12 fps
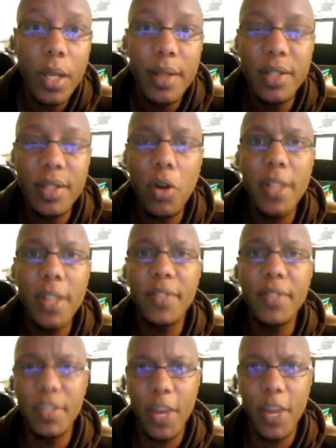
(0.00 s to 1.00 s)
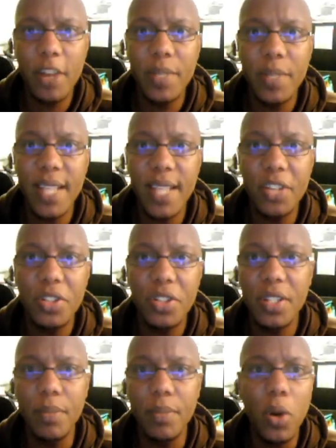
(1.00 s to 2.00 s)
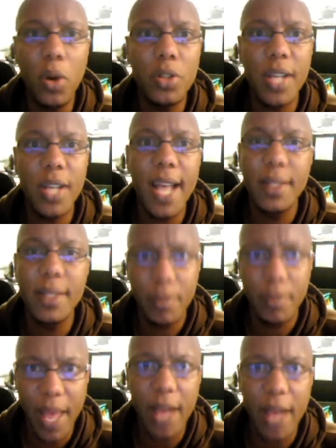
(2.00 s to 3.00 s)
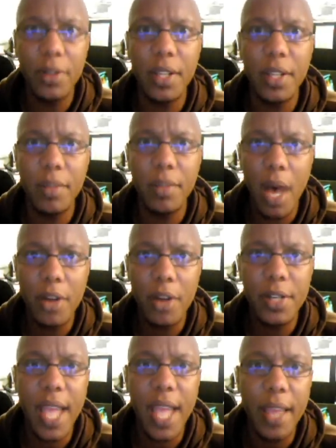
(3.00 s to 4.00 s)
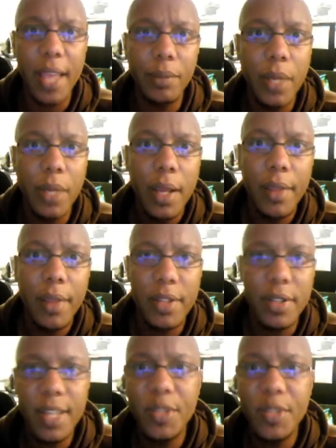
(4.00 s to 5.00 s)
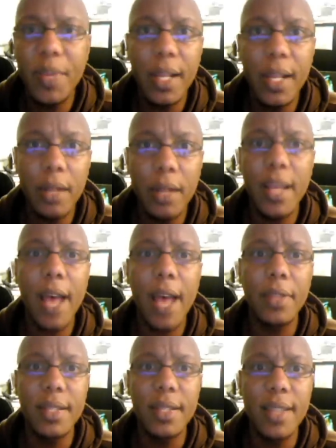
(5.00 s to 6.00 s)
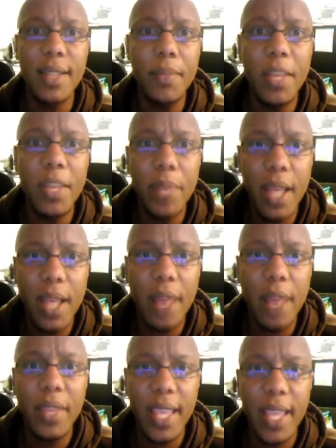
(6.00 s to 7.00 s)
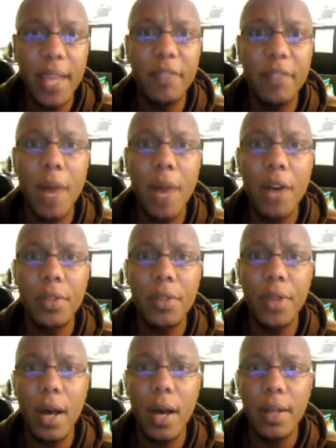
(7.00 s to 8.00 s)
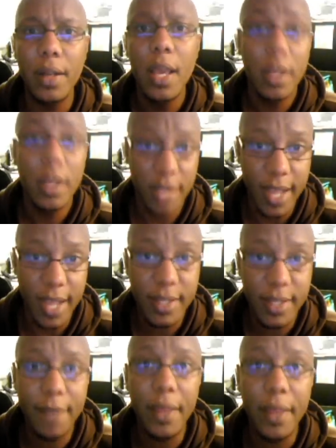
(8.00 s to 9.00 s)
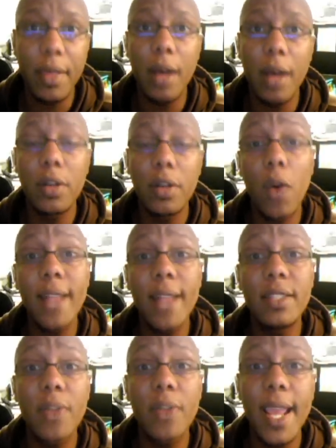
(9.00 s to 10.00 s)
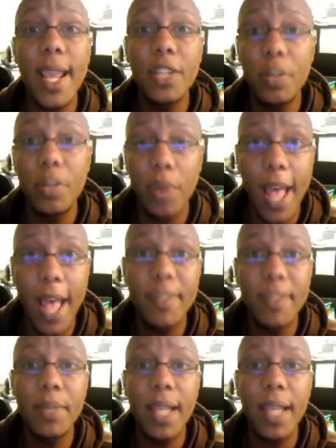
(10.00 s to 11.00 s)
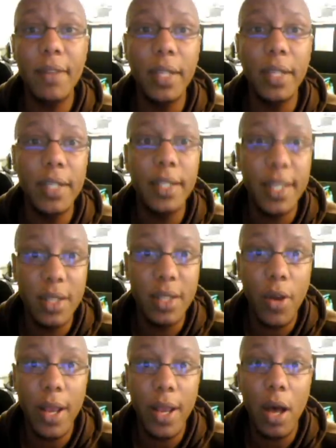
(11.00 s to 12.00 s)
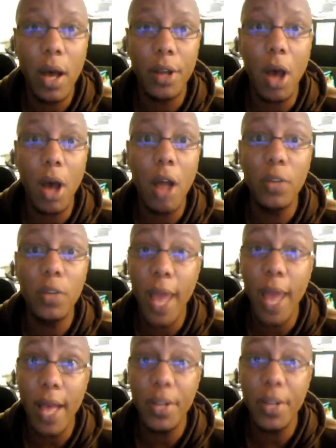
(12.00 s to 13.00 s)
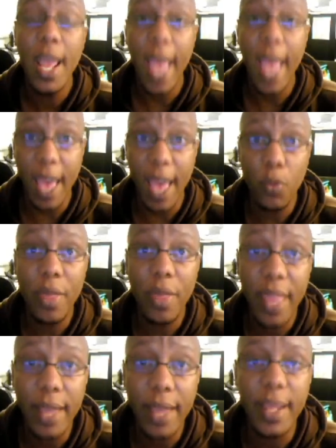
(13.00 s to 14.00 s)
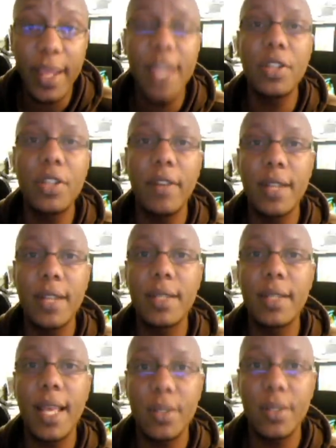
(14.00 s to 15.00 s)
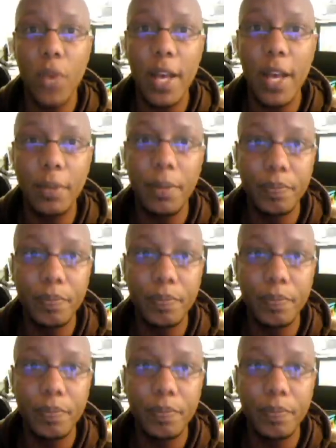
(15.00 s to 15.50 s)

Stories of spirit possessions and poltergeists abound in the modern day. There seems to be little doubt that something beyond the ken of modern thought, scientific thought, quite strange and perhaps malevolent, is going on all around and within each of us as well.